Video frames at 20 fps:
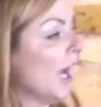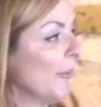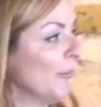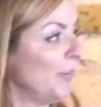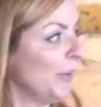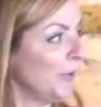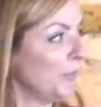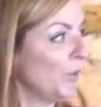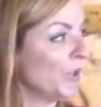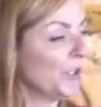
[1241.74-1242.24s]

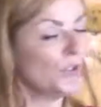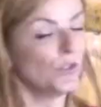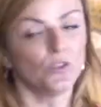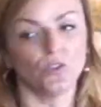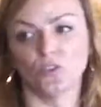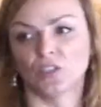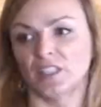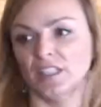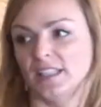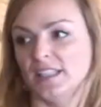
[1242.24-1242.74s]
when you
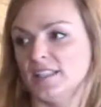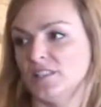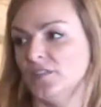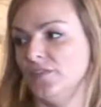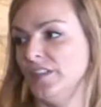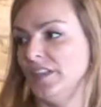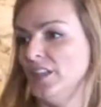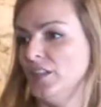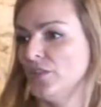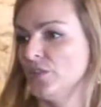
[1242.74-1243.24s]
look at these
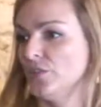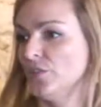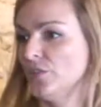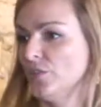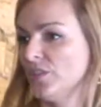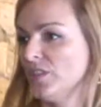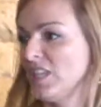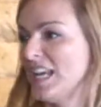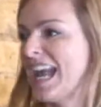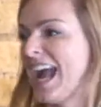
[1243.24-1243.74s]
videos,
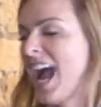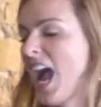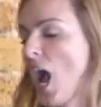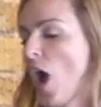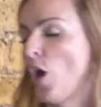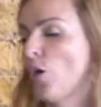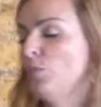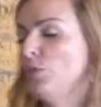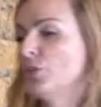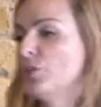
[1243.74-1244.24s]
you'll see
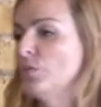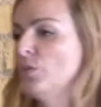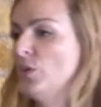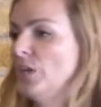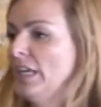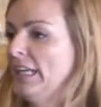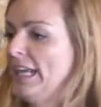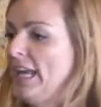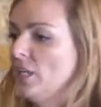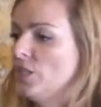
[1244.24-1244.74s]
how much more
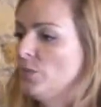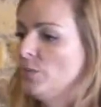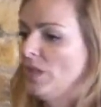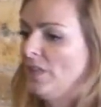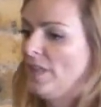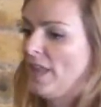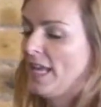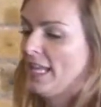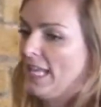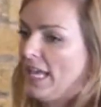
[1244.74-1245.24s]

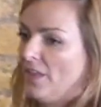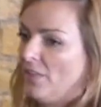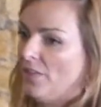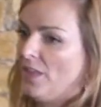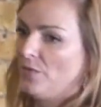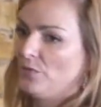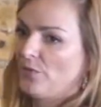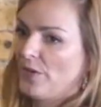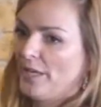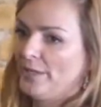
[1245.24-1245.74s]
engagement they get
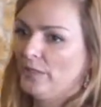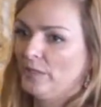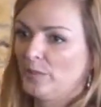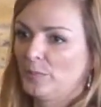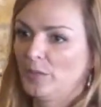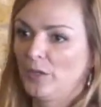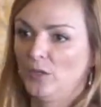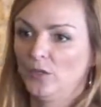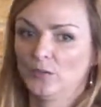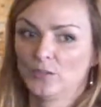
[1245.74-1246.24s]
than regular
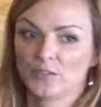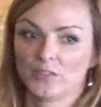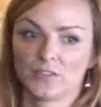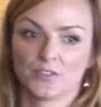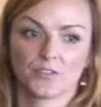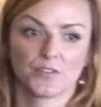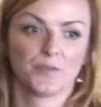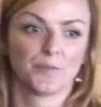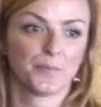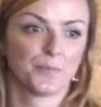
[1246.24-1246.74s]

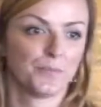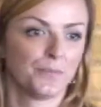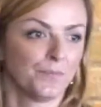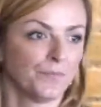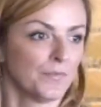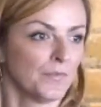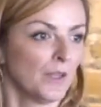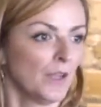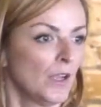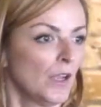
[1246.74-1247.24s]
posts.
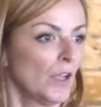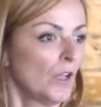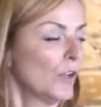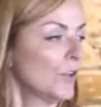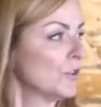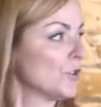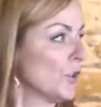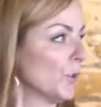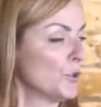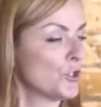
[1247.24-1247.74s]

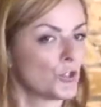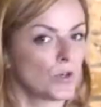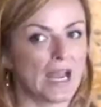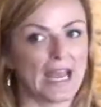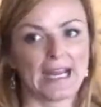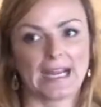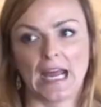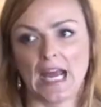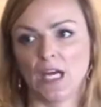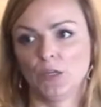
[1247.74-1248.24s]
So
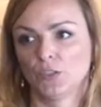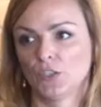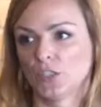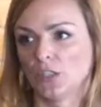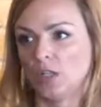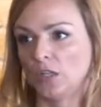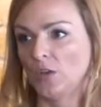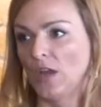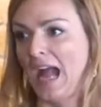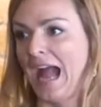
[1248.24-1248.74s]
try it out.
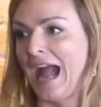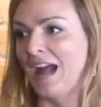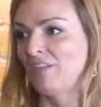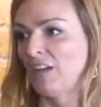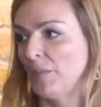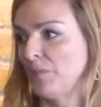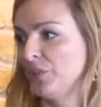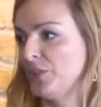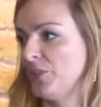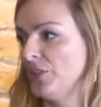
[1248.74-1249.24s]
You have
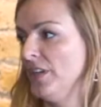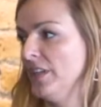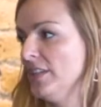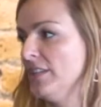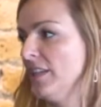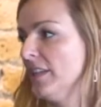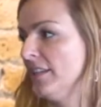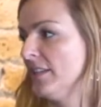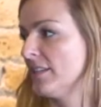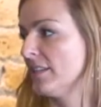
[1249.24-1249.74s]

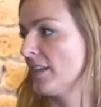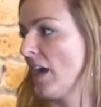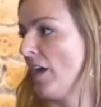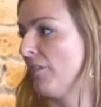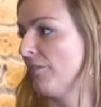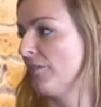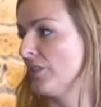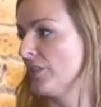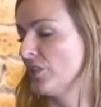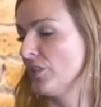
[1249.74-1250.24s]
opportunities at this
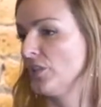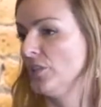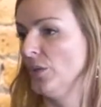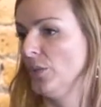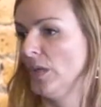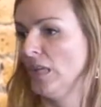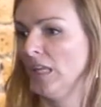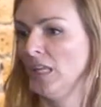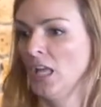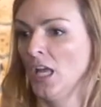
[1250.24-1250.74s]
conference to
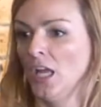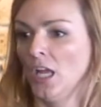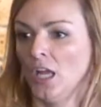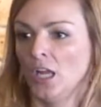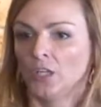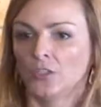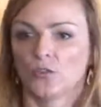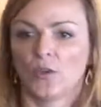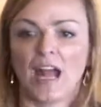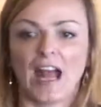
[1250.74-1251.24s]
do it,
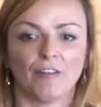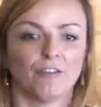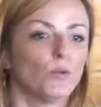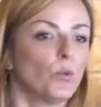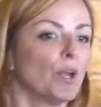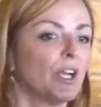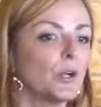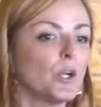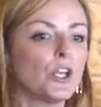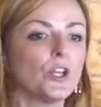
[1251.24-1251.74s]
to have
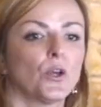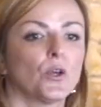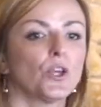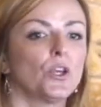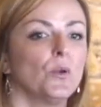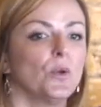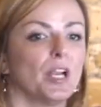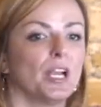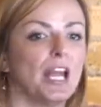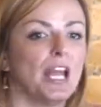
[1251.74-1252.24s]
quick
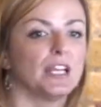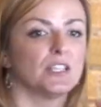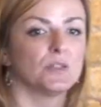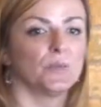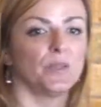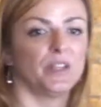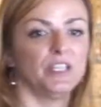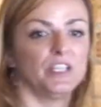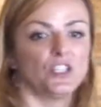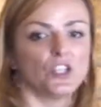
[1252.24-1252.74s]
Q&As
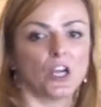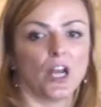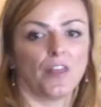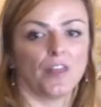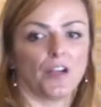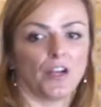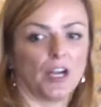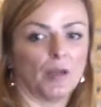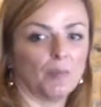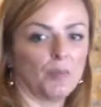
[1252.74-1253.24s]
with each
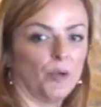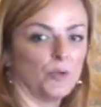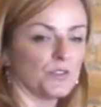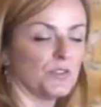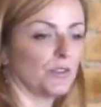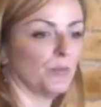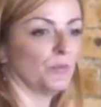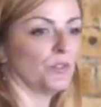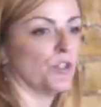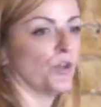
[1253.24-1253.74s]
other and
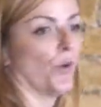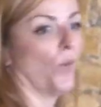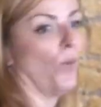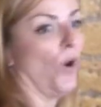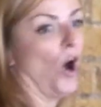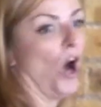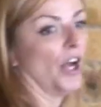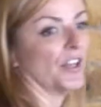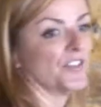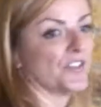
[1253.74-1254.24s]
post them to your
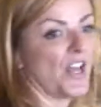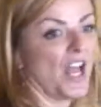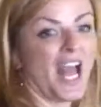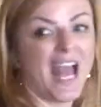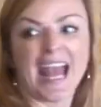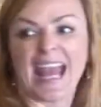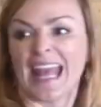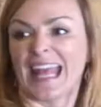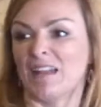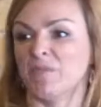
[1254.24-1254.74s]
walls.
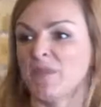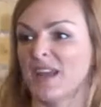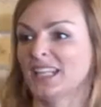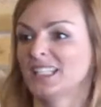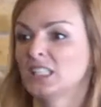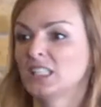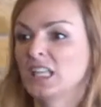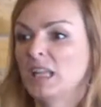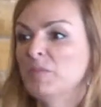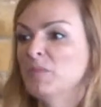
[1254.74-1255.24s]
It
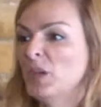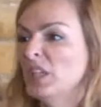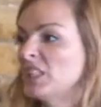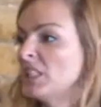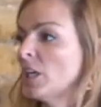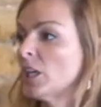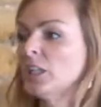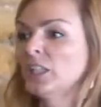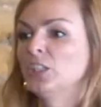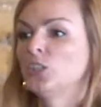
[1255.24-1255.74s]
may
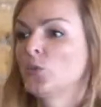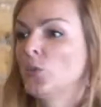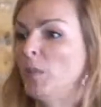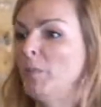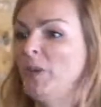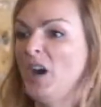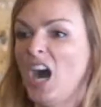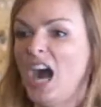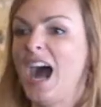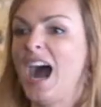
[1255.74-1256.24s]
turn into a
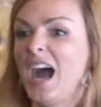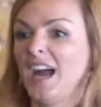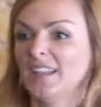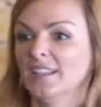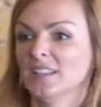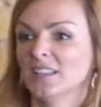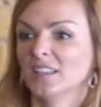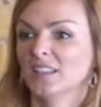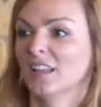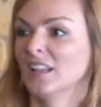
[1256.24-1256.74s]

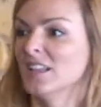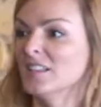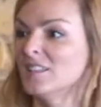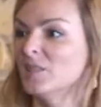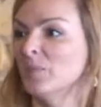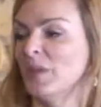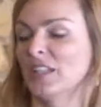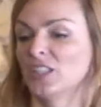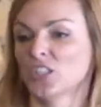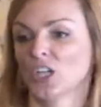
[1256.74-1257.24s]
pod.
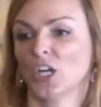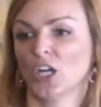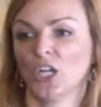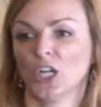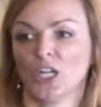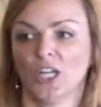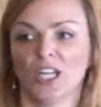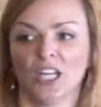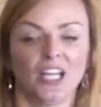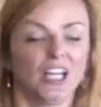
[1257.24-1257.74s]
This may
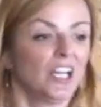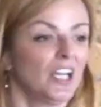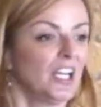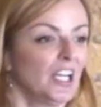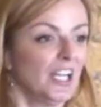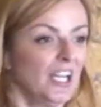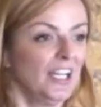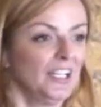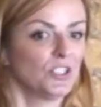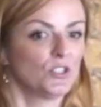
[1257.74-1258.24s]
turn
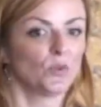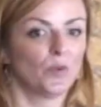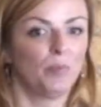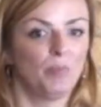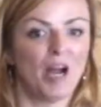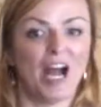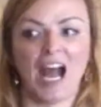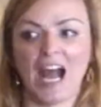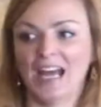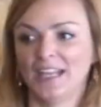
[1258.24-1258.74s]
into a
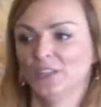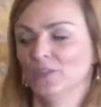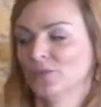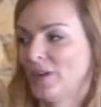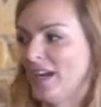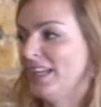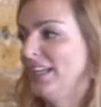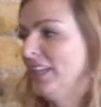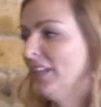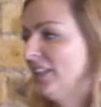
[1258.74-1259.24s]
pod
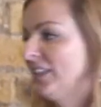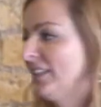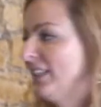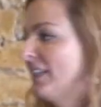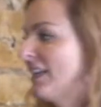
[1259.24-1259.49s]
right here at the